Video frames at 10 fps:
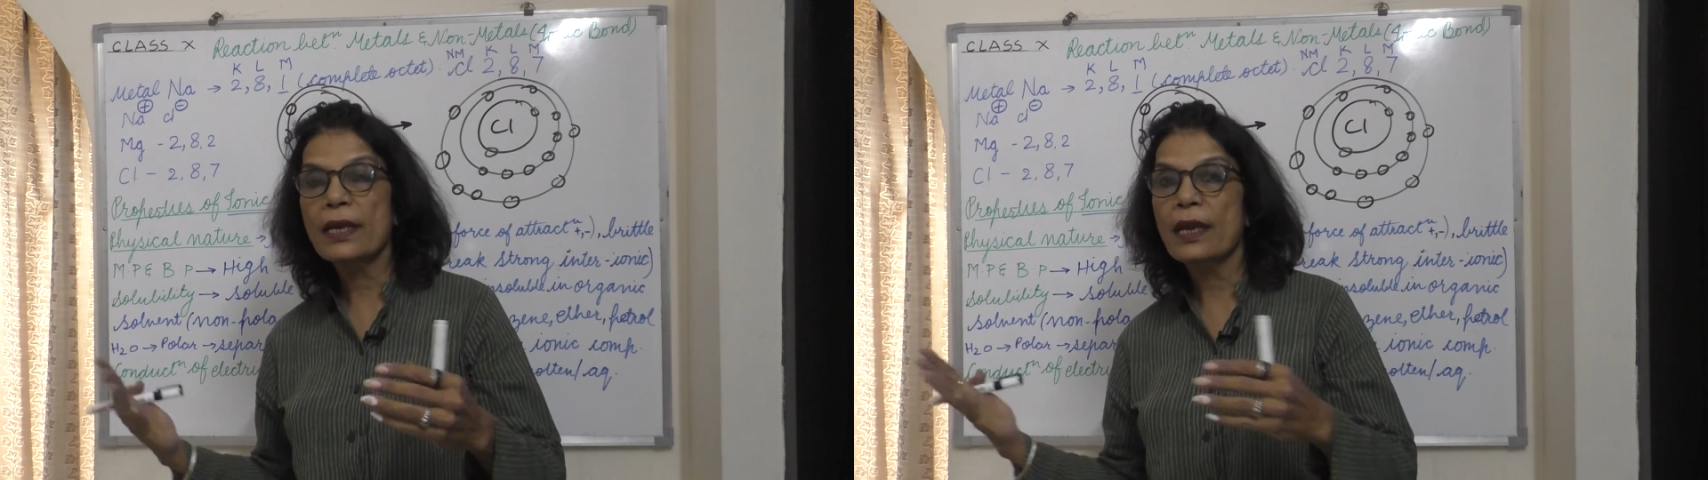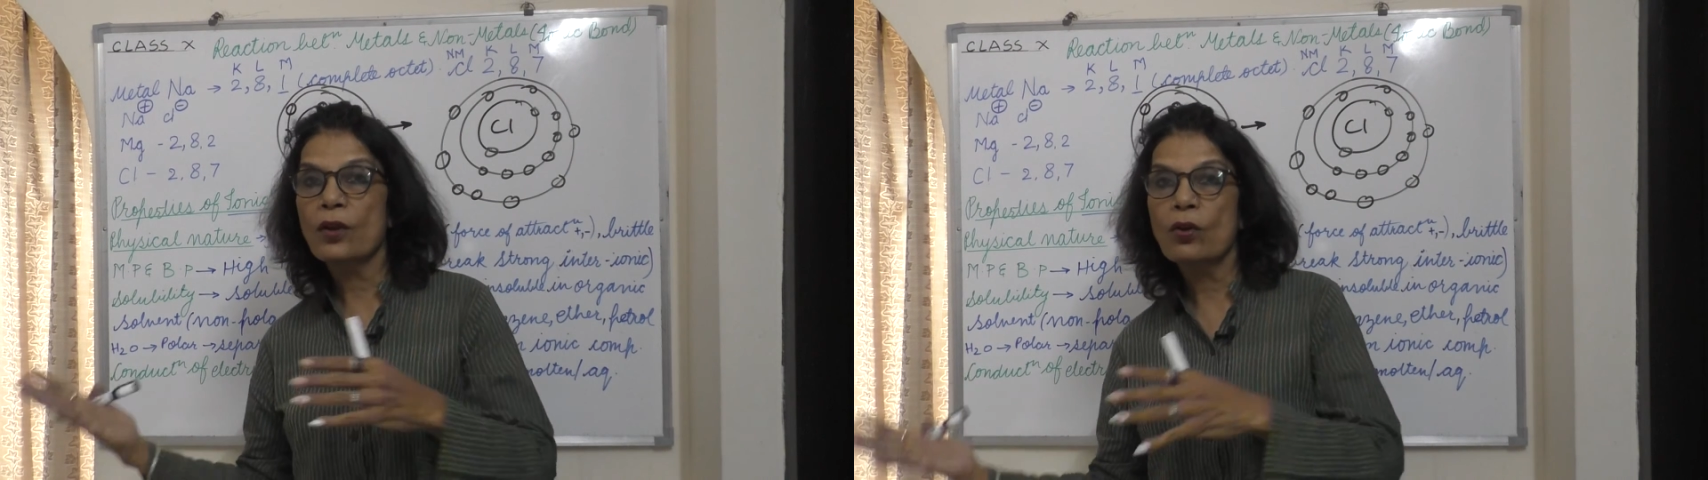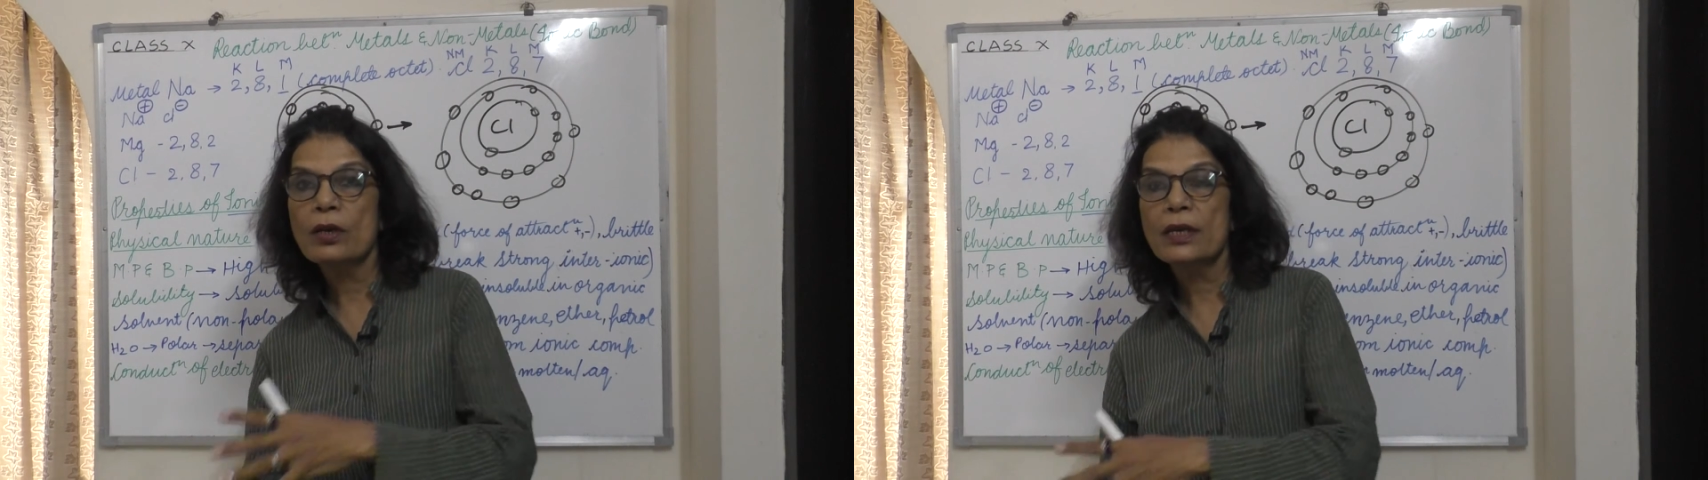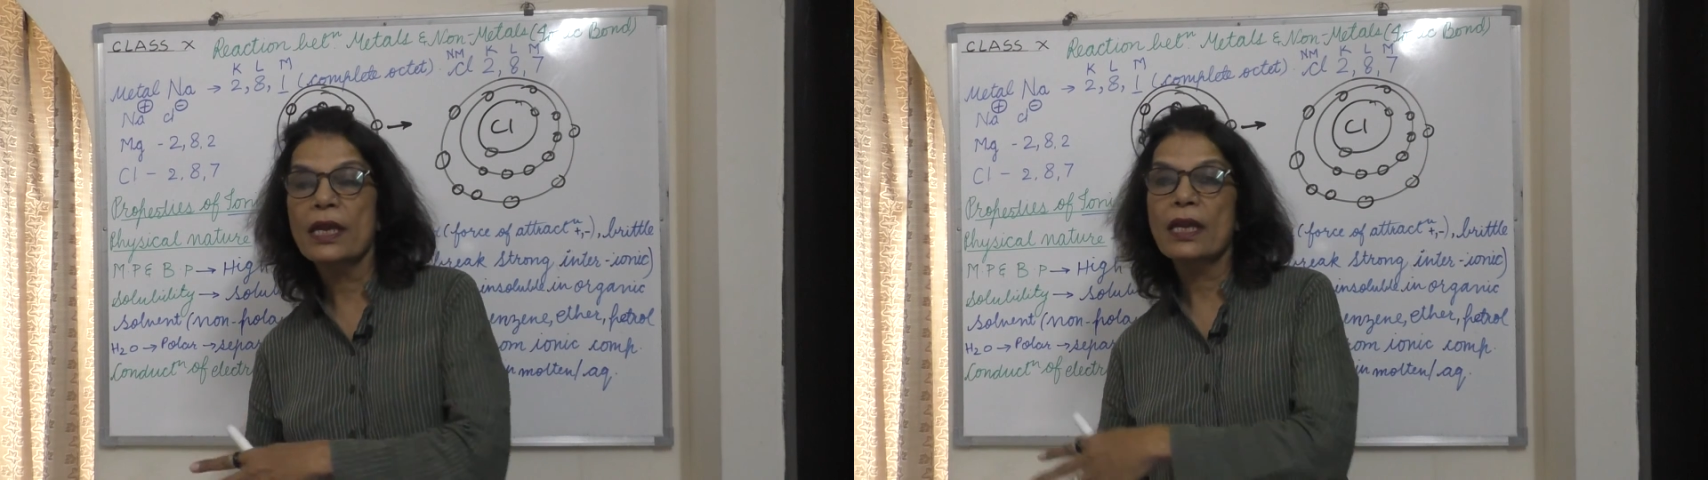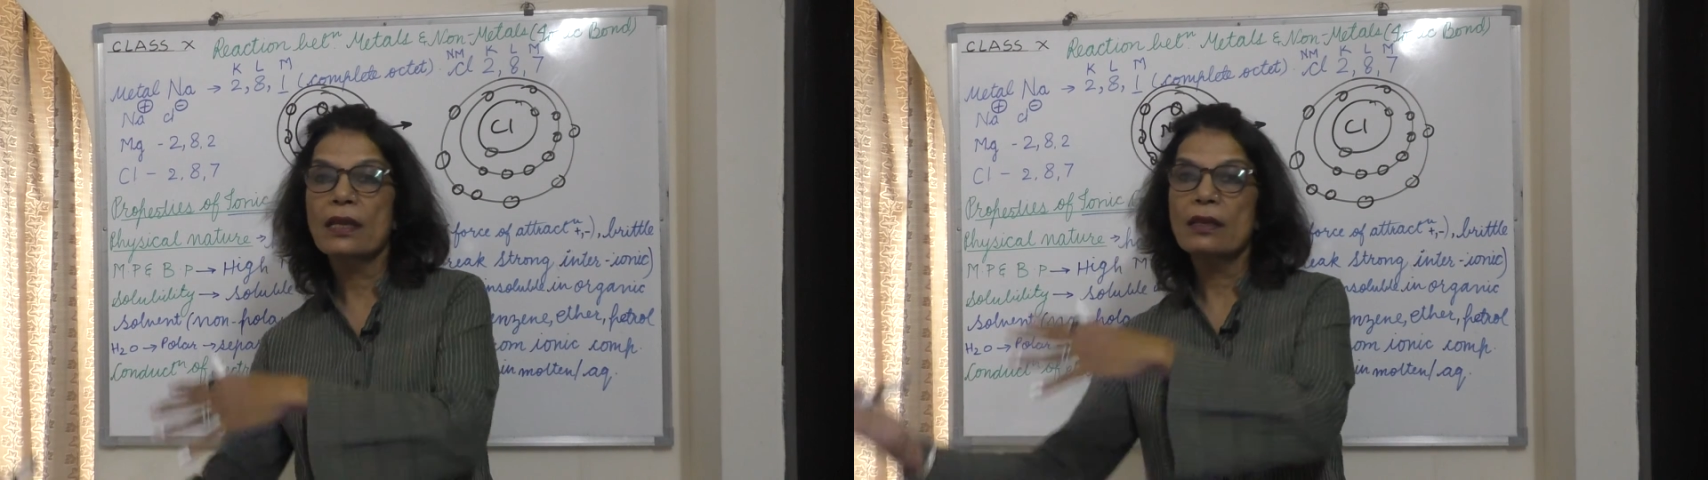cannot
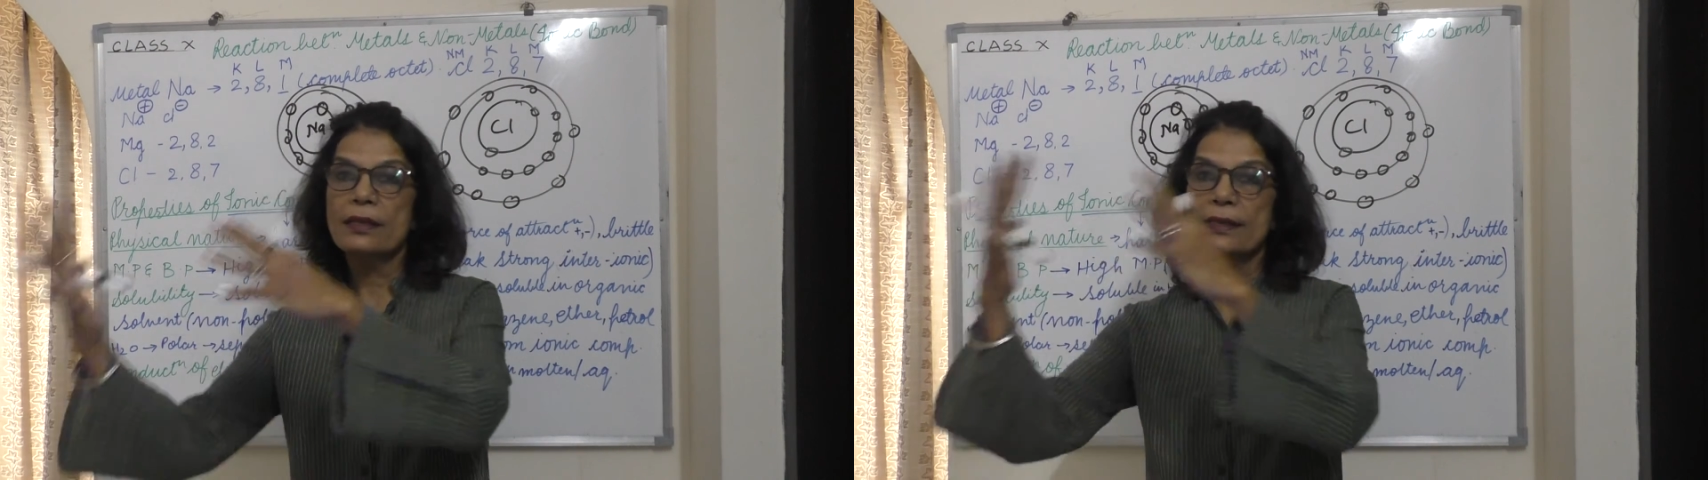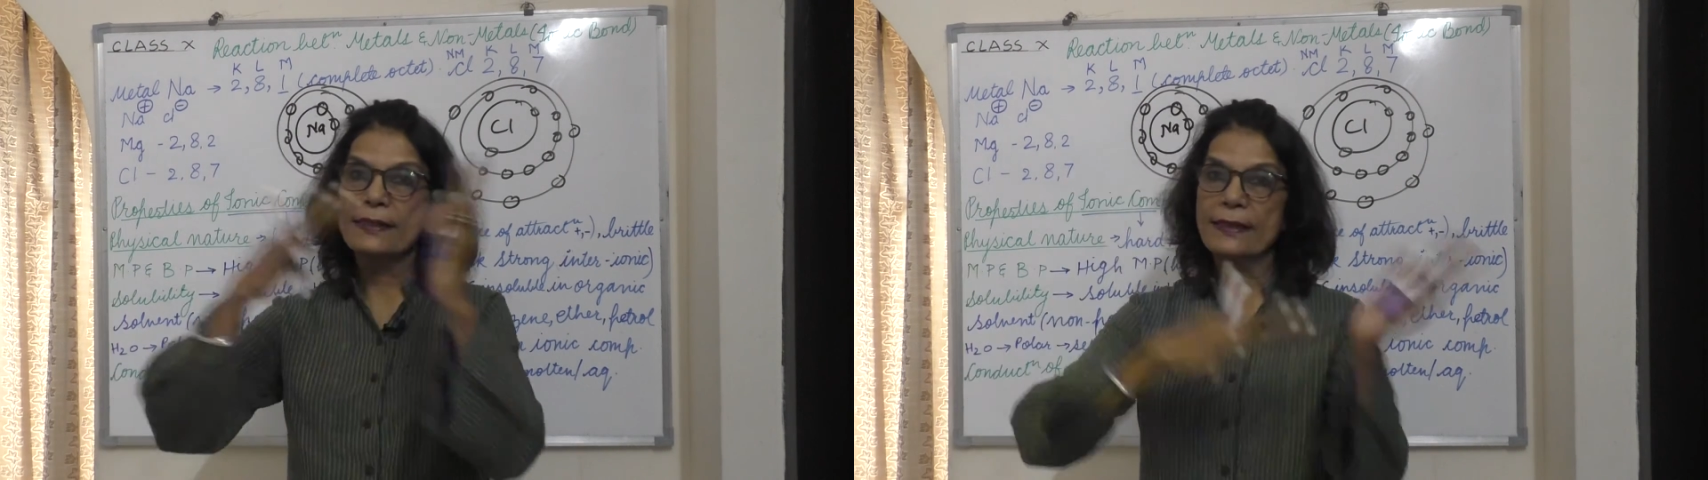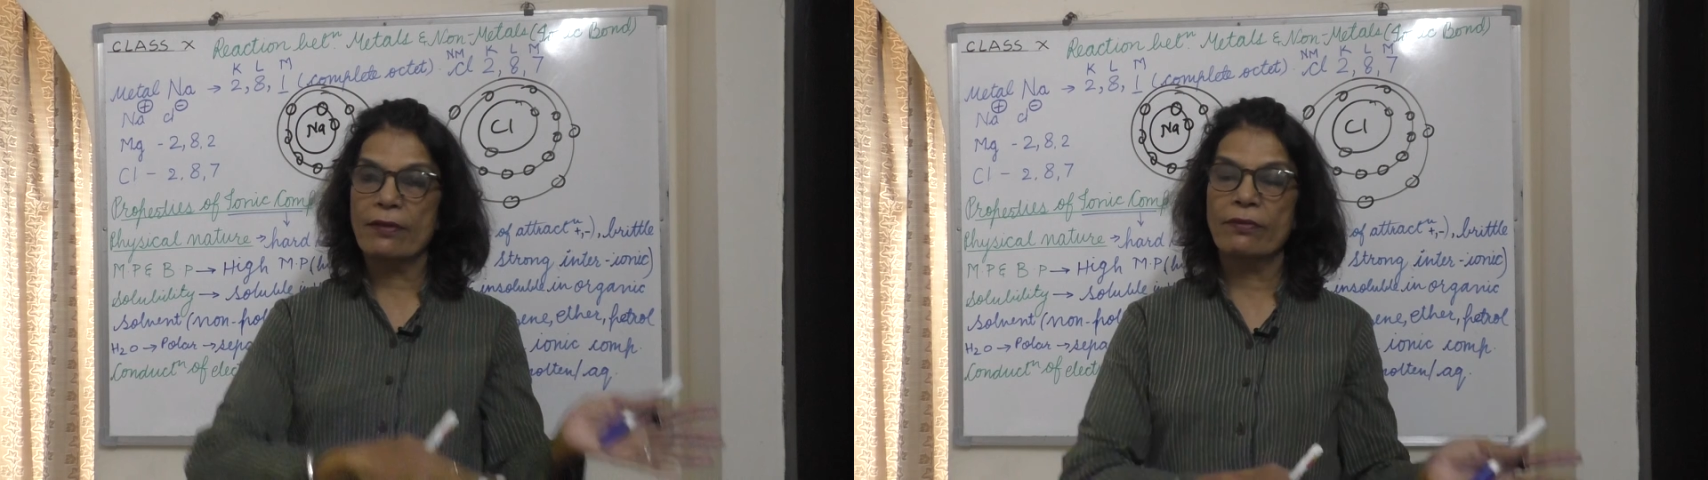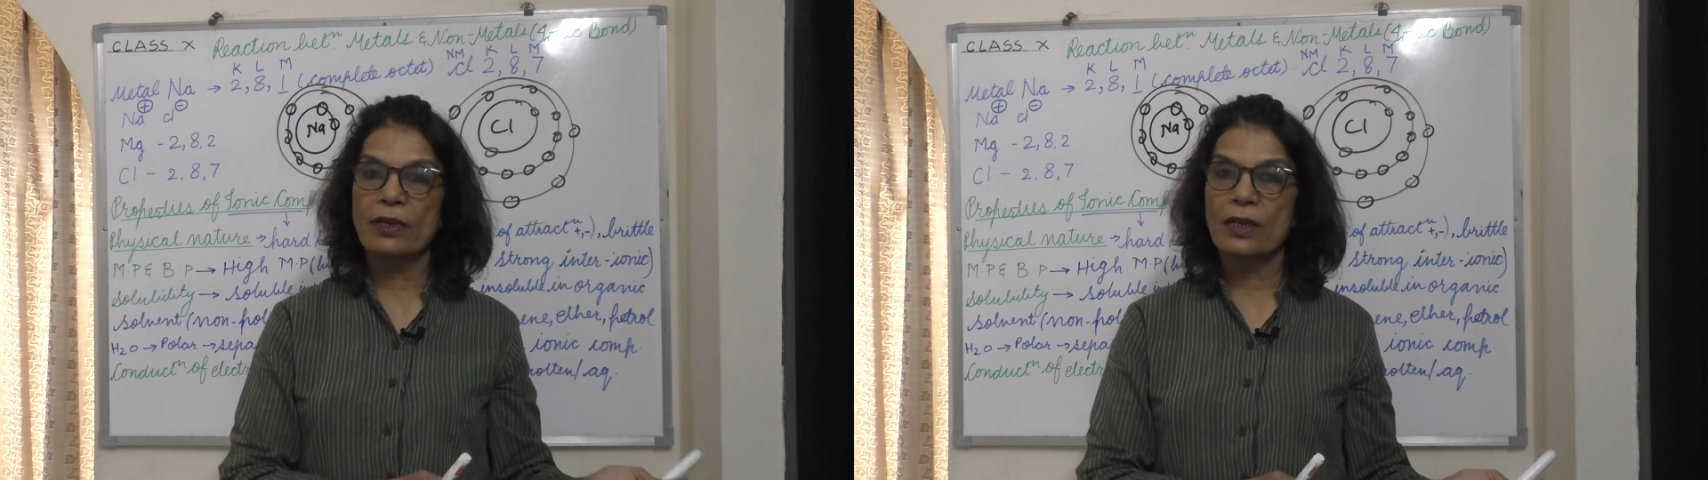gain 7